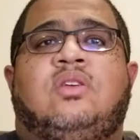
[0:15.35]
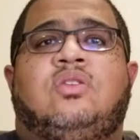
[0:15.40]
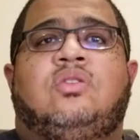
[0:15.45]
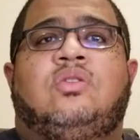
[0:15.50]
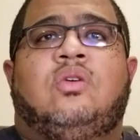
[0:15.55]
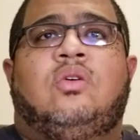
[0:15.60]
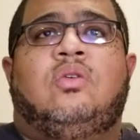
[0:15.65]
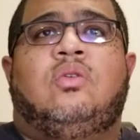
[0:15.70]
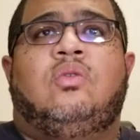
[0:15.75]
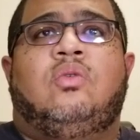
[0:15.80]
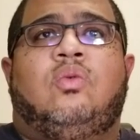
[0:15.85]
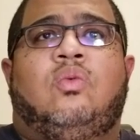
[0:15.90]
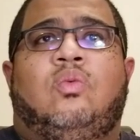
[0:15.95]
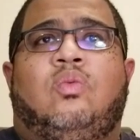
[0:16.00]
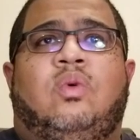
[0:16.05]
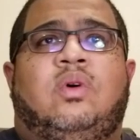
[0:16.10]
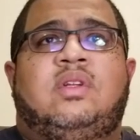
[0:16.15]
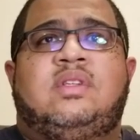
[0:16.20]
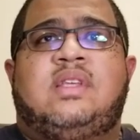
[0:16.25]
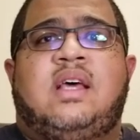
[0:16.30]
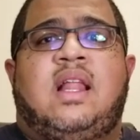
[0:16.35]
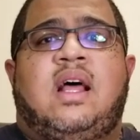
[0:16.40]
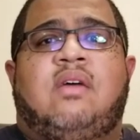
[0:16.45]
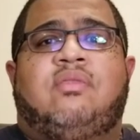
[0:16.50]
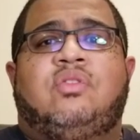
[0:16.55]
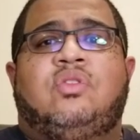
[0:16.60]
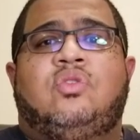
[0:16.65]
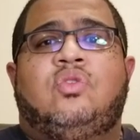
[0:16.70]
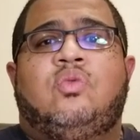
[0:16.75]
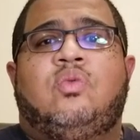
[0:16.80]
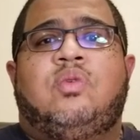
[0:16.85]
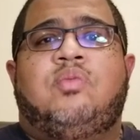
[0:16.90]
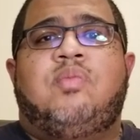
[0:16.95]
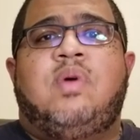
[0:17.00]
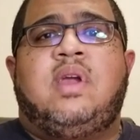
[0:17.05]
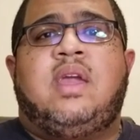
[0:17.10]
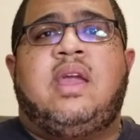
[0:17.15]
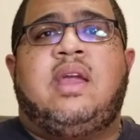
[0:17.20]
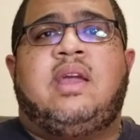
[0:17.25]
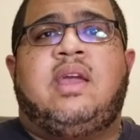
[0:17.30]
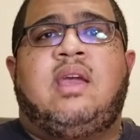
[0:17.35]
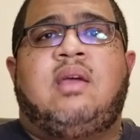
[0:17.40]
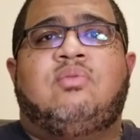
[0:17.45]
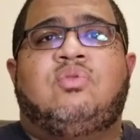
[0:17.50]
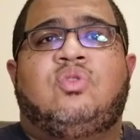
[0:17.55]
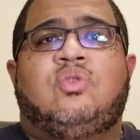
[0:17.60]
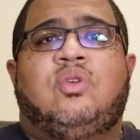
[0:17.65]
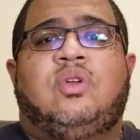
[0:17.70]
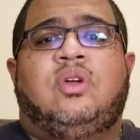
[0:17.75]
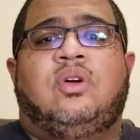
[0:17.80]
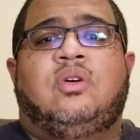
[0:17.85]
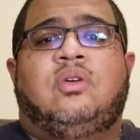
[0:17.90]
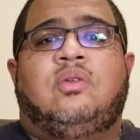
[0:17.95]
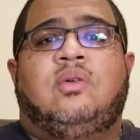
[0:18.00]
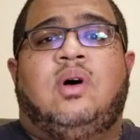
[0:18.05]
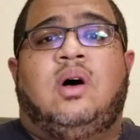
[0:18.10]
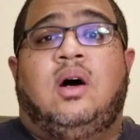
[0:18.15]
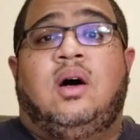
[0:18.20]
So what does that have to do with making a game studio?